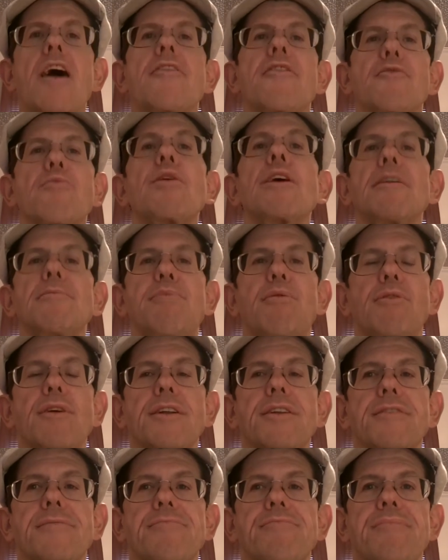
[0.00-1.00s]
The real
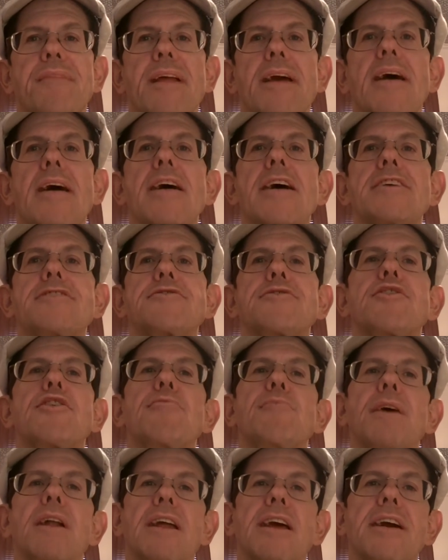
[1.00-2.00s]
point is to
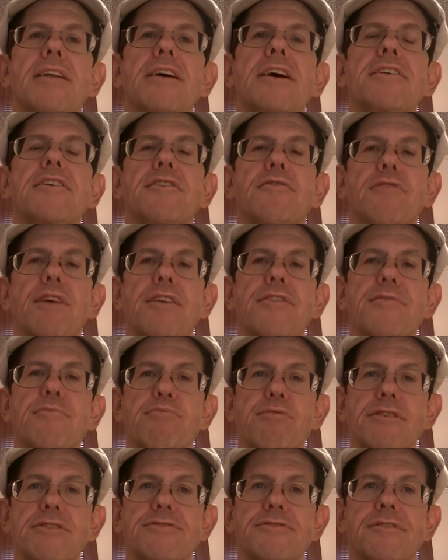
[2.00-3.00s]
humiliate and degrade the
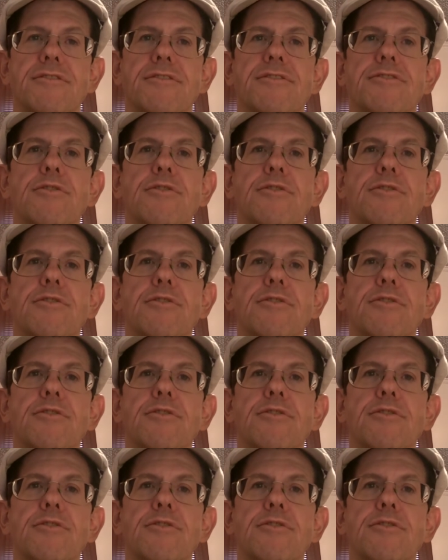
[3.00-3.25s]
prisoner,